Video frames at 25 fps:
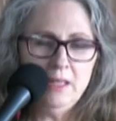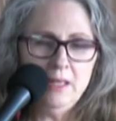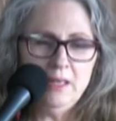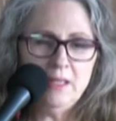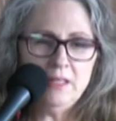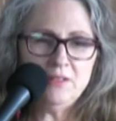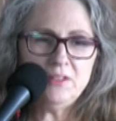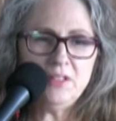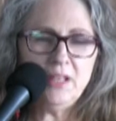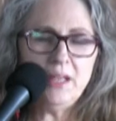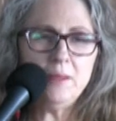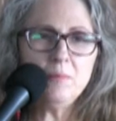
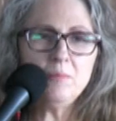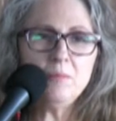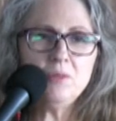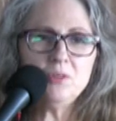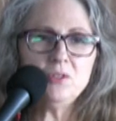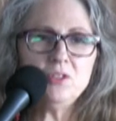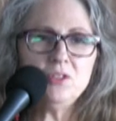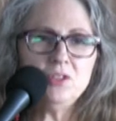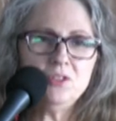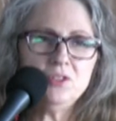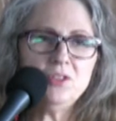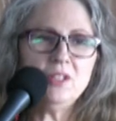is
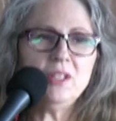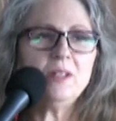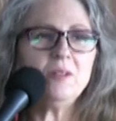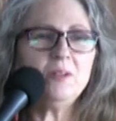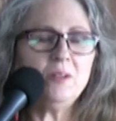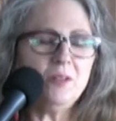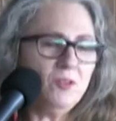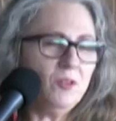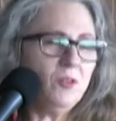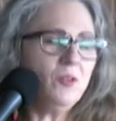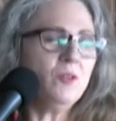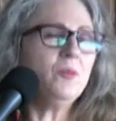able to,
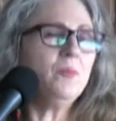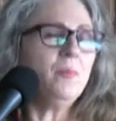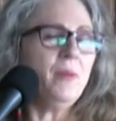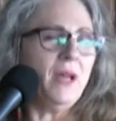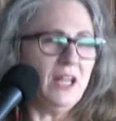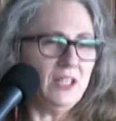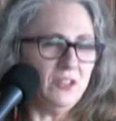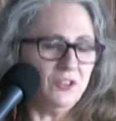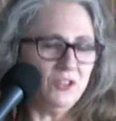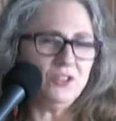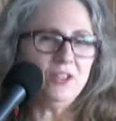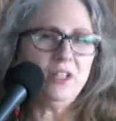in her
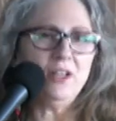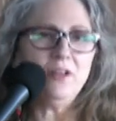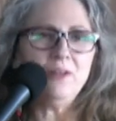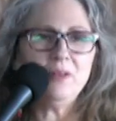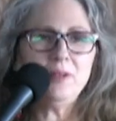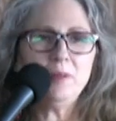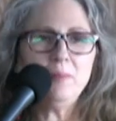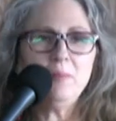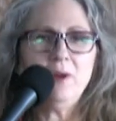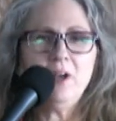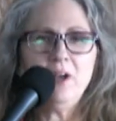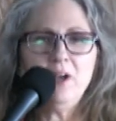
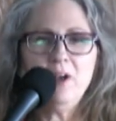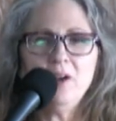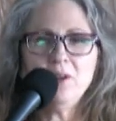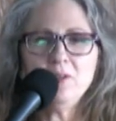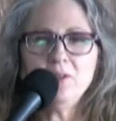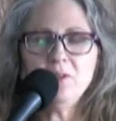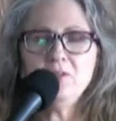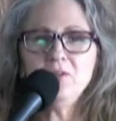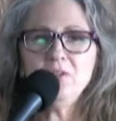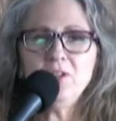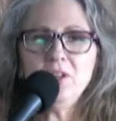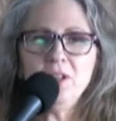imaginary
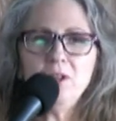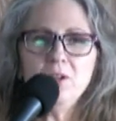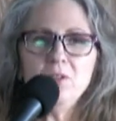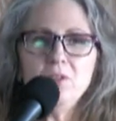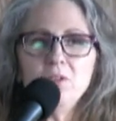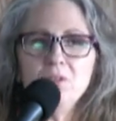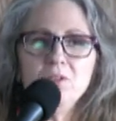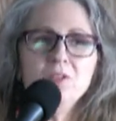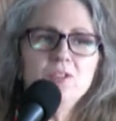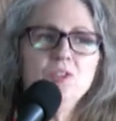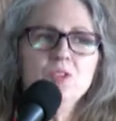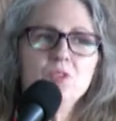biography,
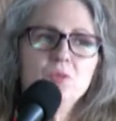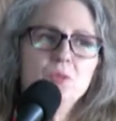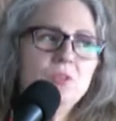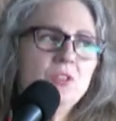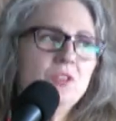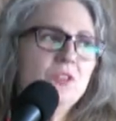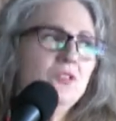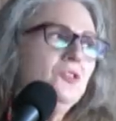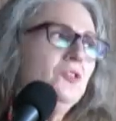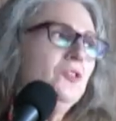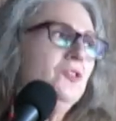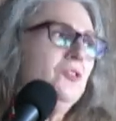although this
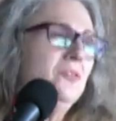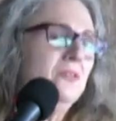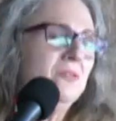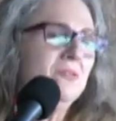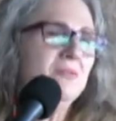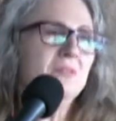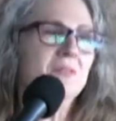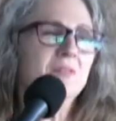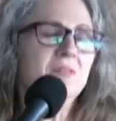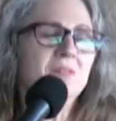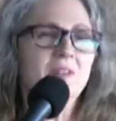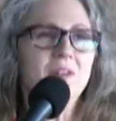was
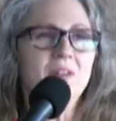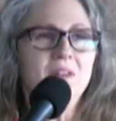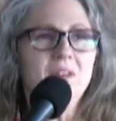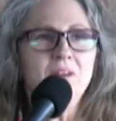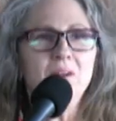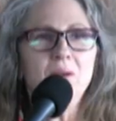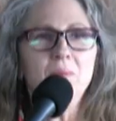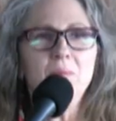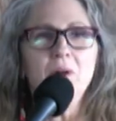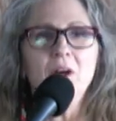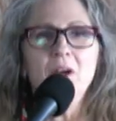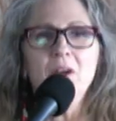
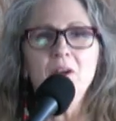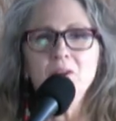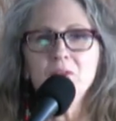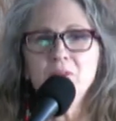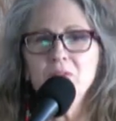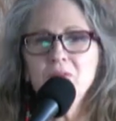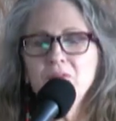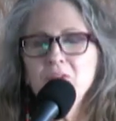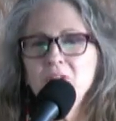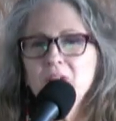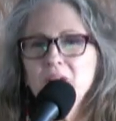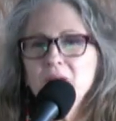a
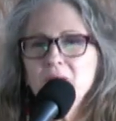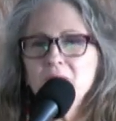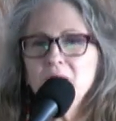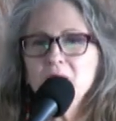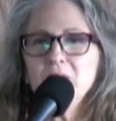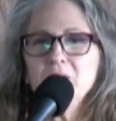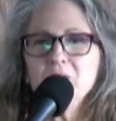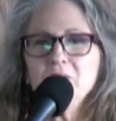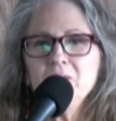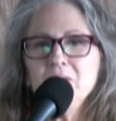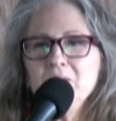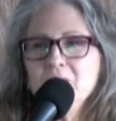biography
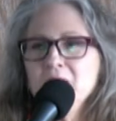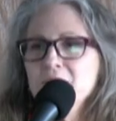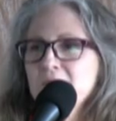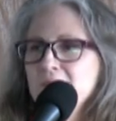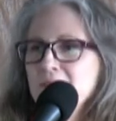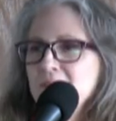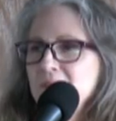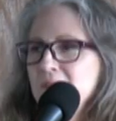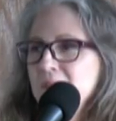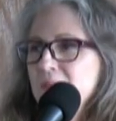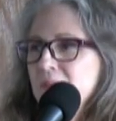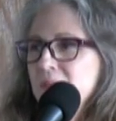
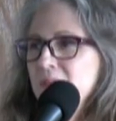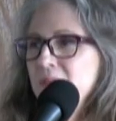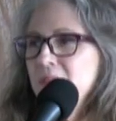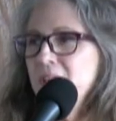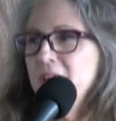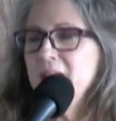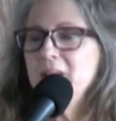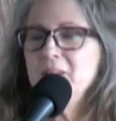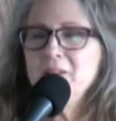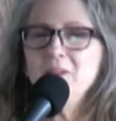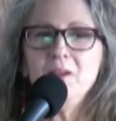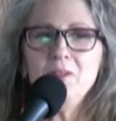
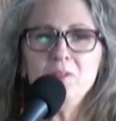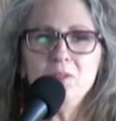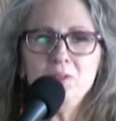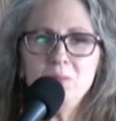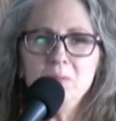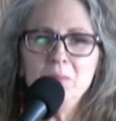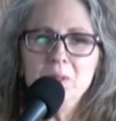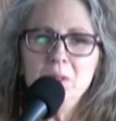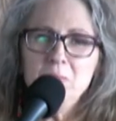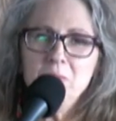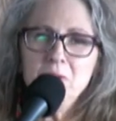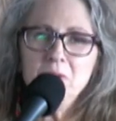that other
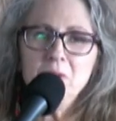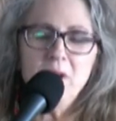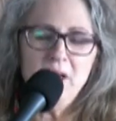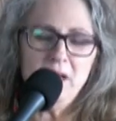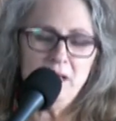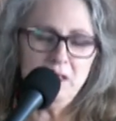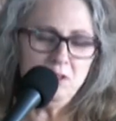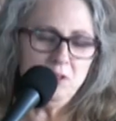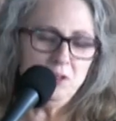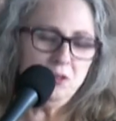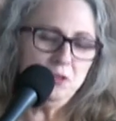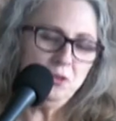people
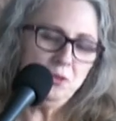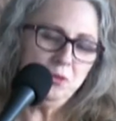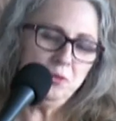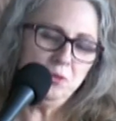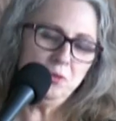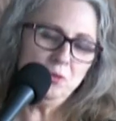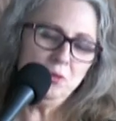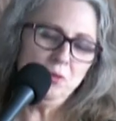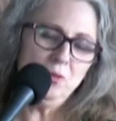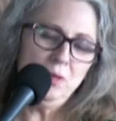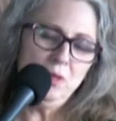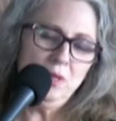had
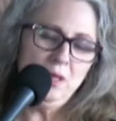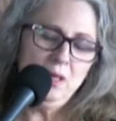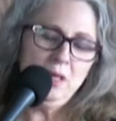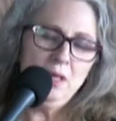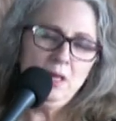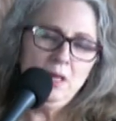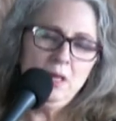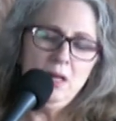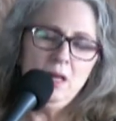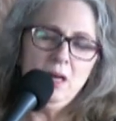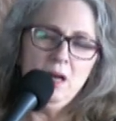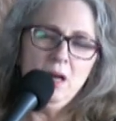too,
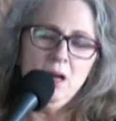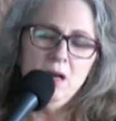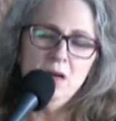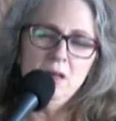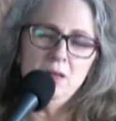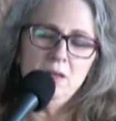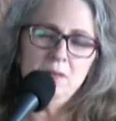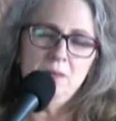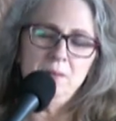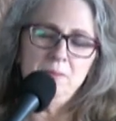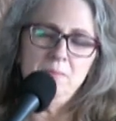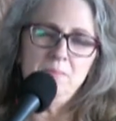
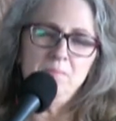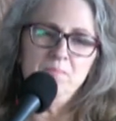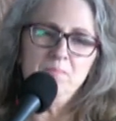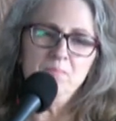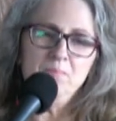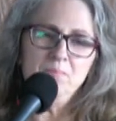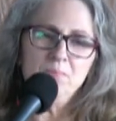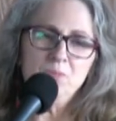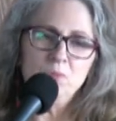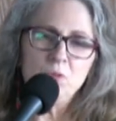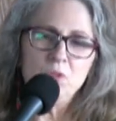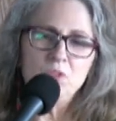
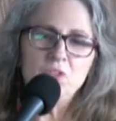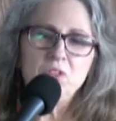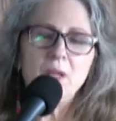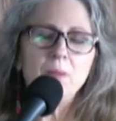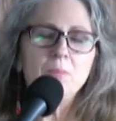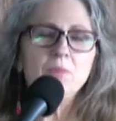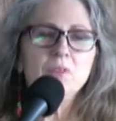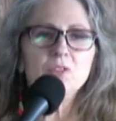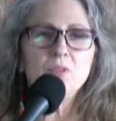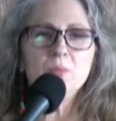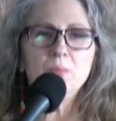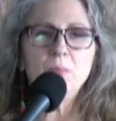was
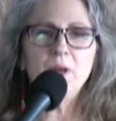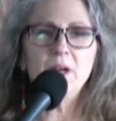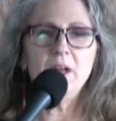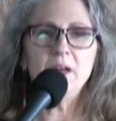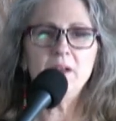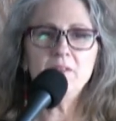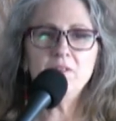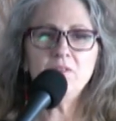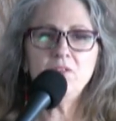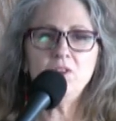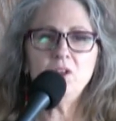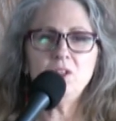able to buy
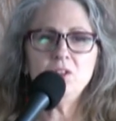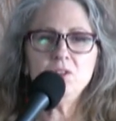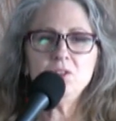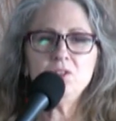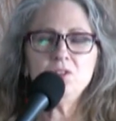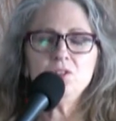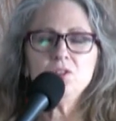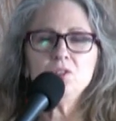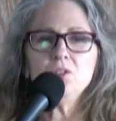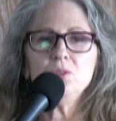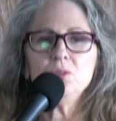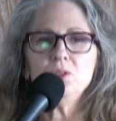a
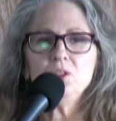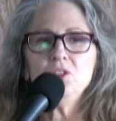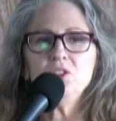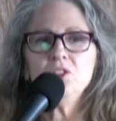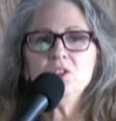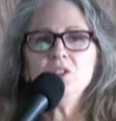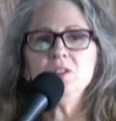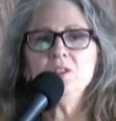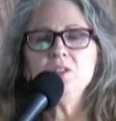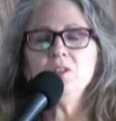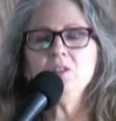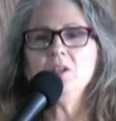false
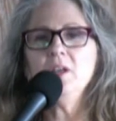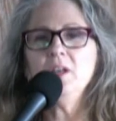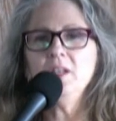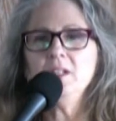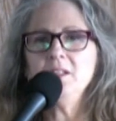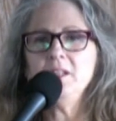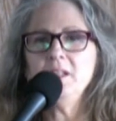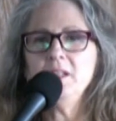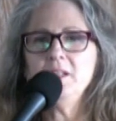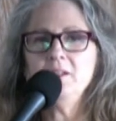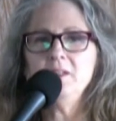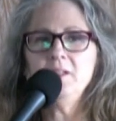Christian
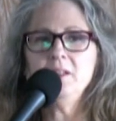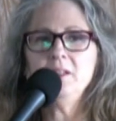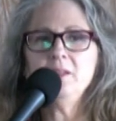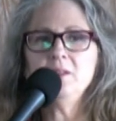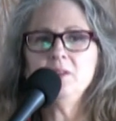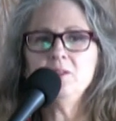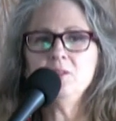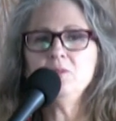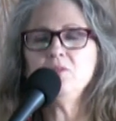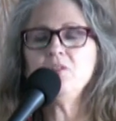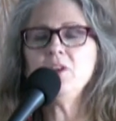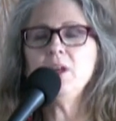
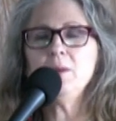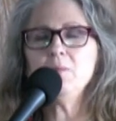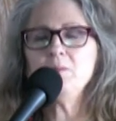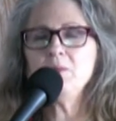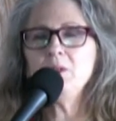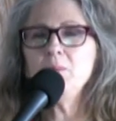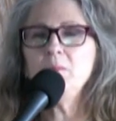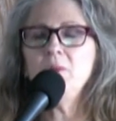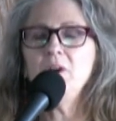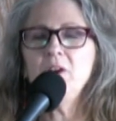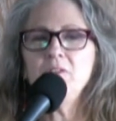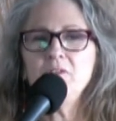identity. Her
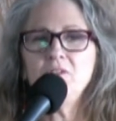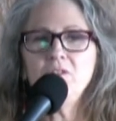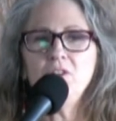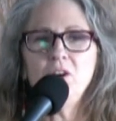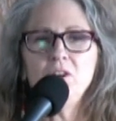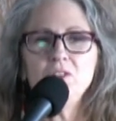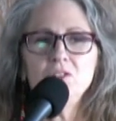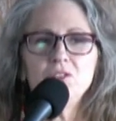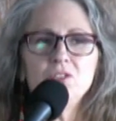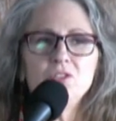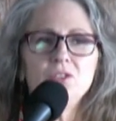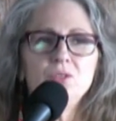family bought
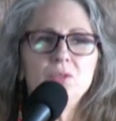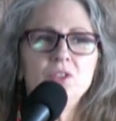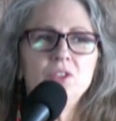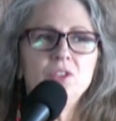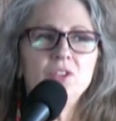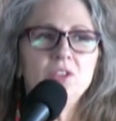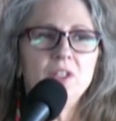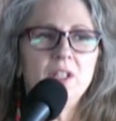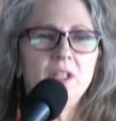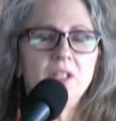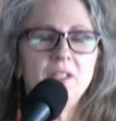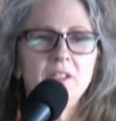false
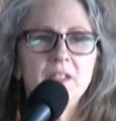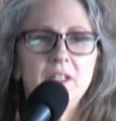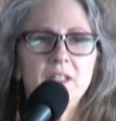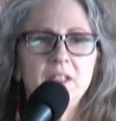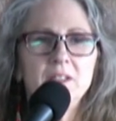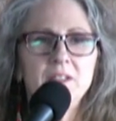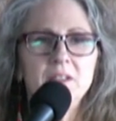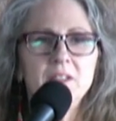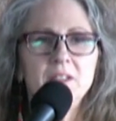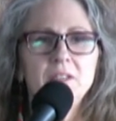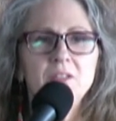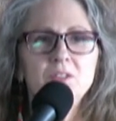Christian
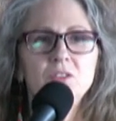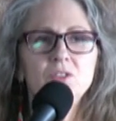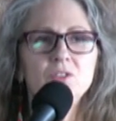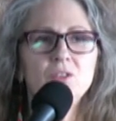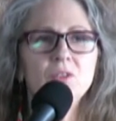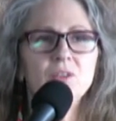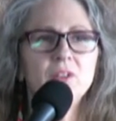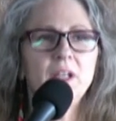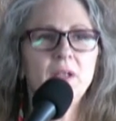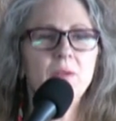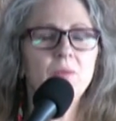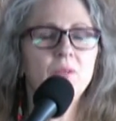identities,
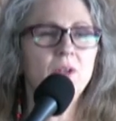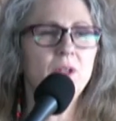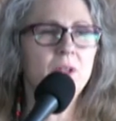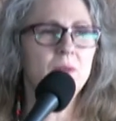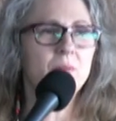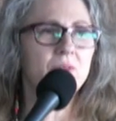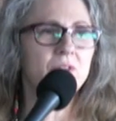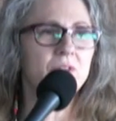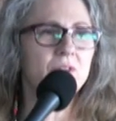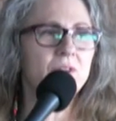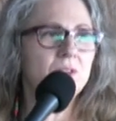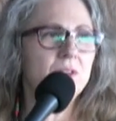so they were
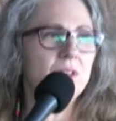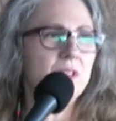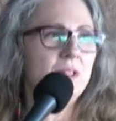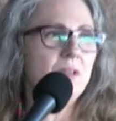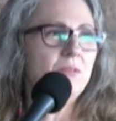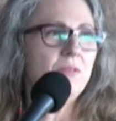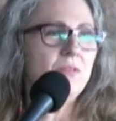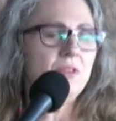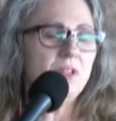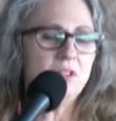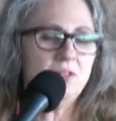able to leave